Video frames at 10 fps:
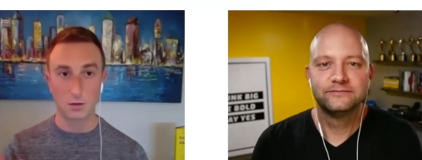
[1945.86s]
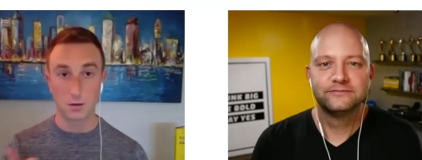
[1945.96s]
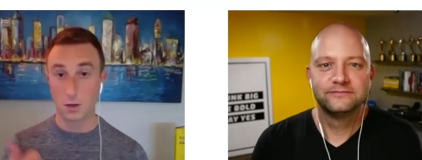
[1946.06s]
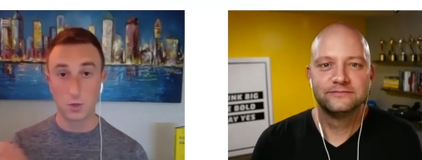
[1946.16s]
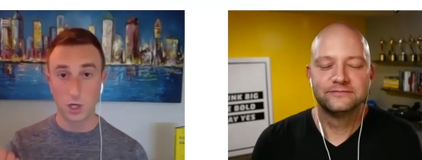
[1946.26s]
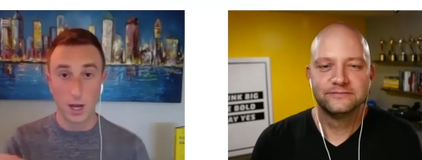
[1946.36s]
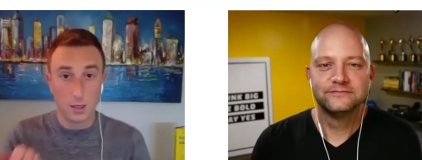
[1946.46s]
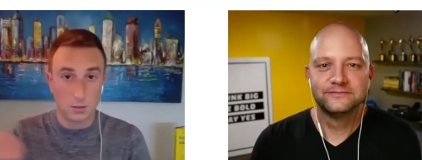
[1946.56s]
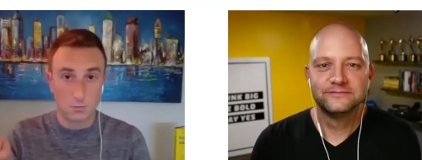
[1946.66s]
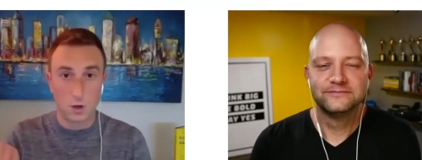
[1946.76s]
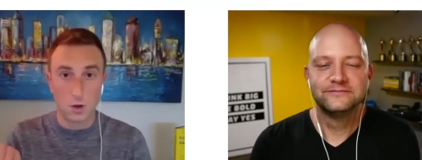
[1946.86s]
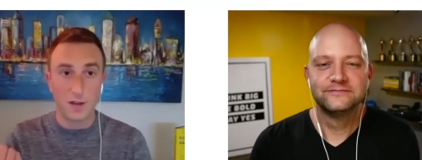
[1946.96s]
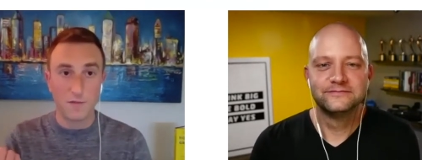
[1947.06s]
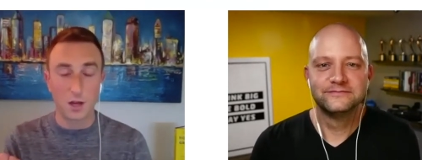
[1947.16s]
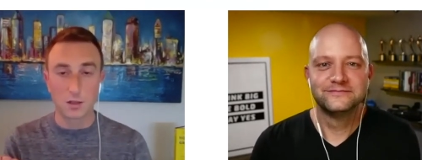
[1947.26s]
Speaker 1: right? In which case,
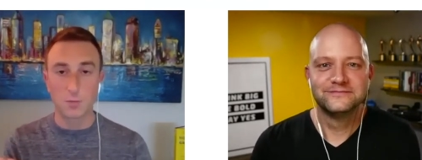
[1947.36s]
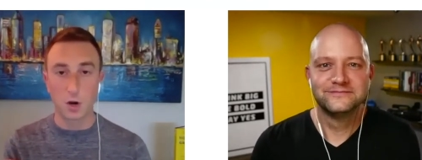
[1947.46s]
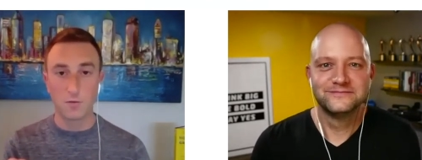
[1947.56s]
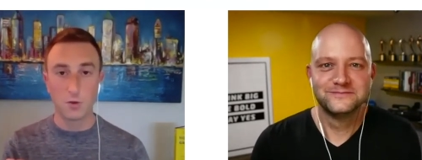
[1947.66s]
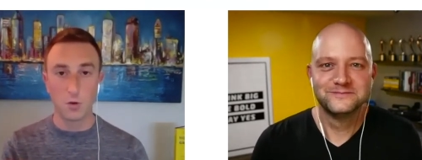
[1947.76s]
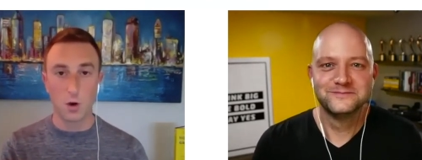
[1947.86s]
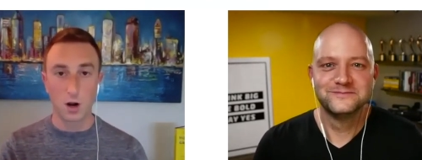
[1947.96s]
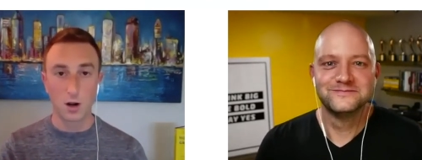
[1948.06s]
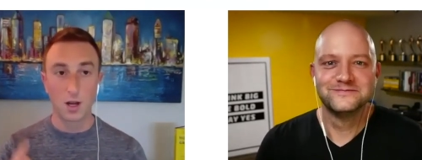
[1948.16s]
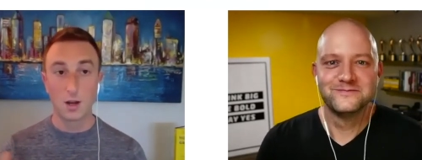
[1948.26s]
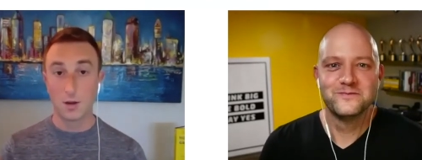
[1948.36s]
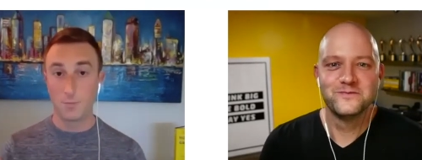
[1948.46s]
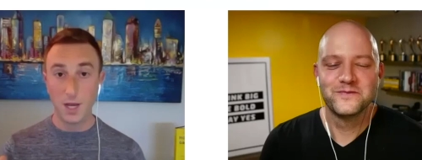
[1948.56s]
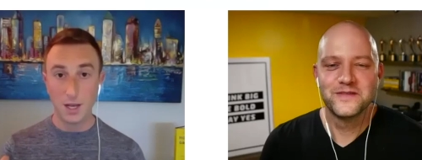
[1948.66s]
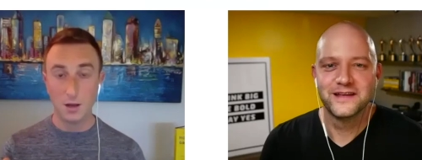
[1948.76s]
okay, fine, it's part of who you are.
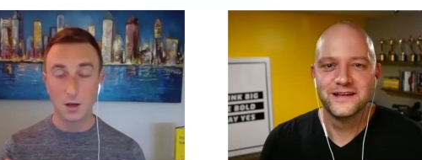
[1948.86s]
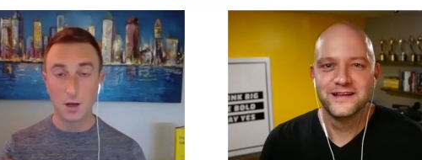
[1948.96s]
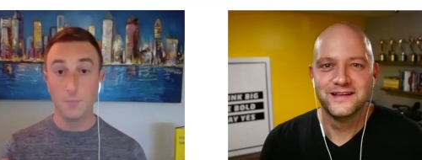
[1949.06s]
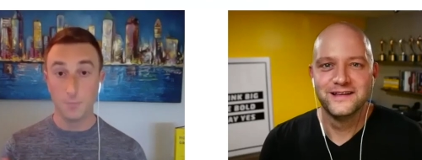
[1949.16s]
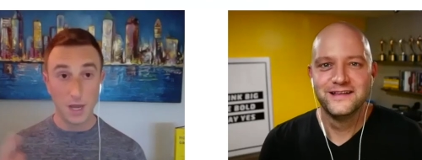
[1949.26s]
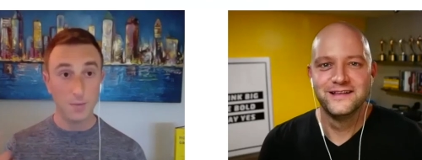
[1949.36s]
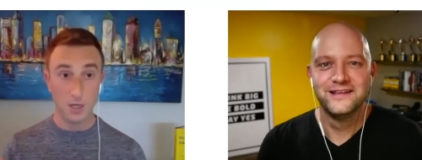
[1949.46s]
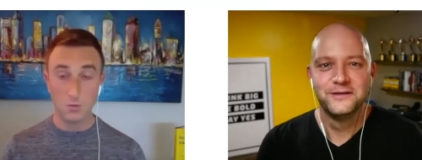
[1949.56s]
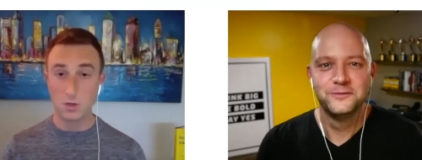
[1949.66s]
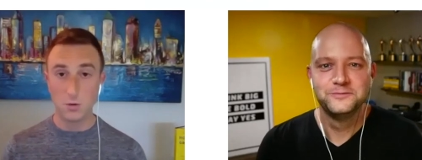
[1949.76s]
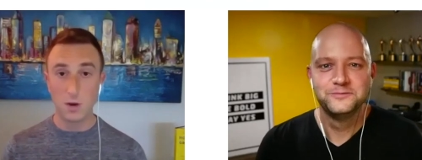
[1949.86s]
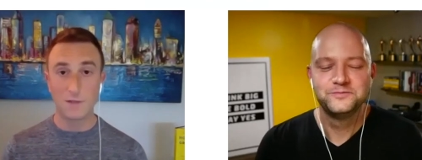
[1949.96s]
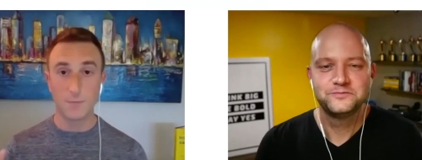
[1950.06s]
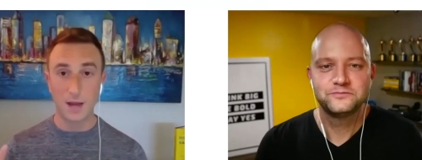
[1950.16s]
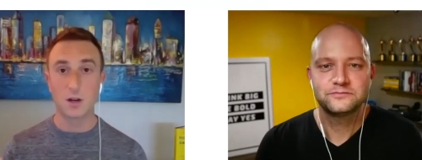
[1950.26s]
B, maybe you do
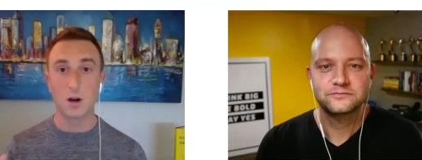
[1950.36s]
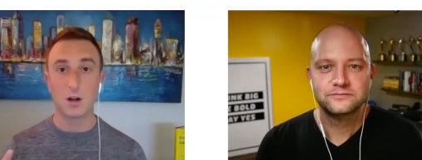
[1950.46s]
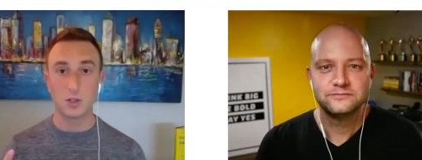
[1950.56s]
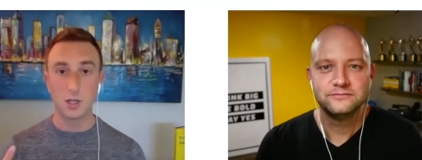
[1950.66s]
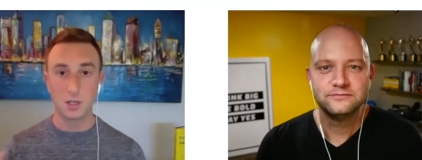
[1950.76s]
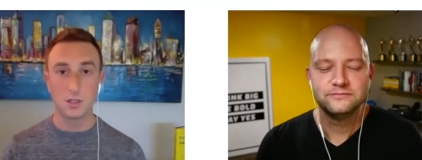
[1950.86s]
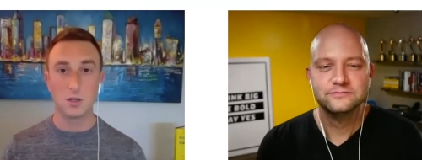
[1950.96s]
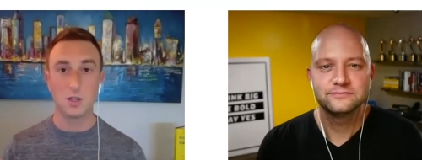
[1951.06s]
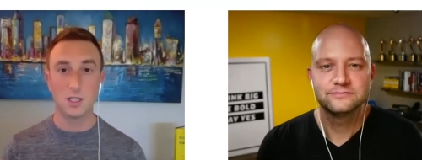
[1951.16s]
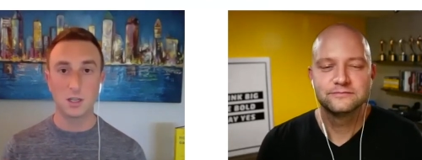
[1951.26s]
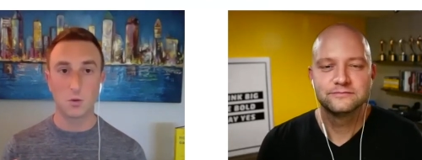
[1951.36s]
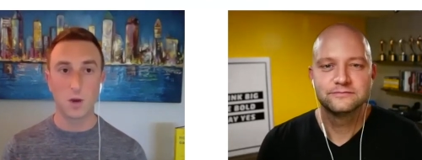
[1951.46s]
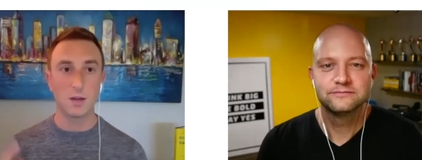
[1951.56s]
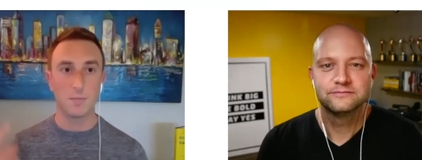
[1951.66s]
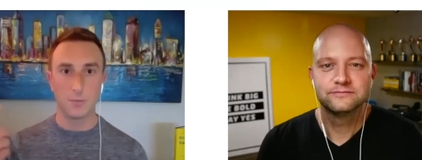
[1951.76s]
have a methodology to do this in
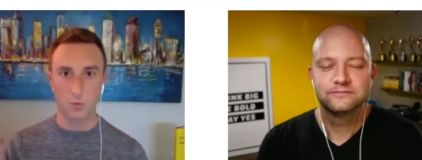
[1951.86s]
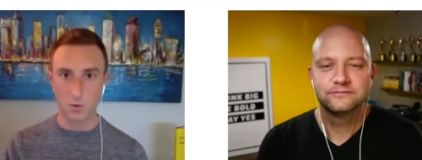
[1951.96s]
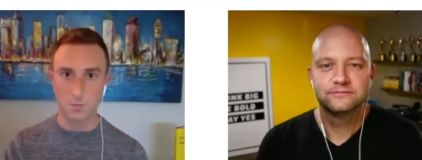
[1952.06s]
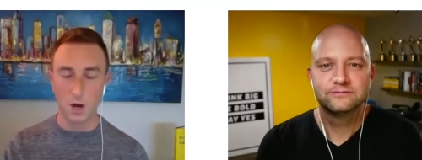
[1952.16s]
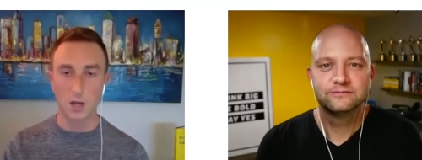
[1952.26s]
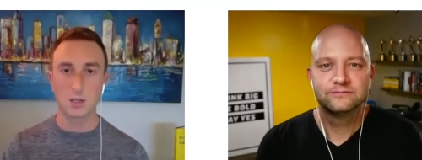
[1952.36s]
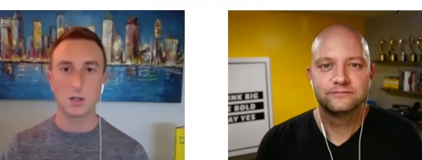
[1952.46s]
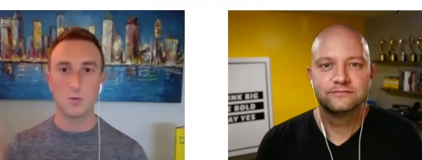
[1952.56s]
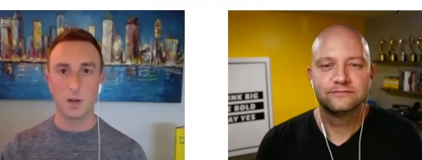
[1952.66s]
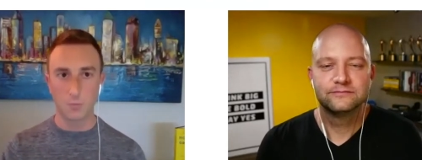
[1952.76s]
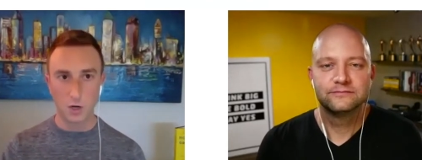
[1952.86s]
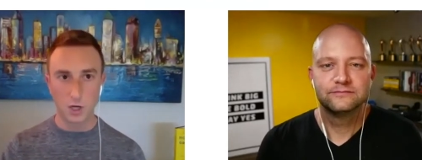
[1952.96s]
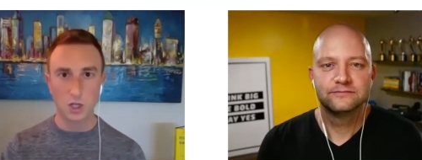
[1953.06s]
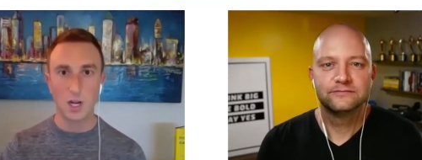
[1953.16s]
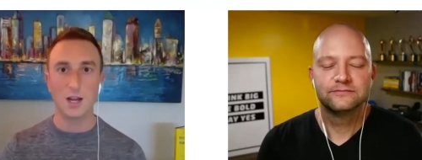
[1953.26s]
a way that people respond to and
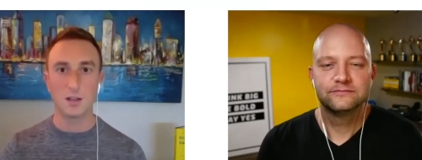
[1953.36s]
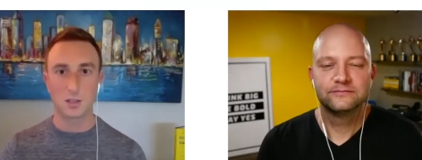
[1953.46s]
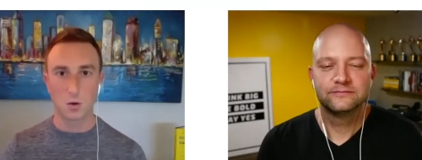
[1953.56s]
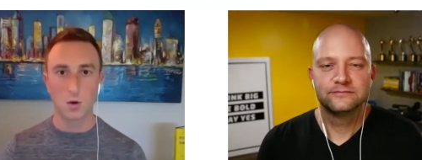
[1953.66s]
appreciate and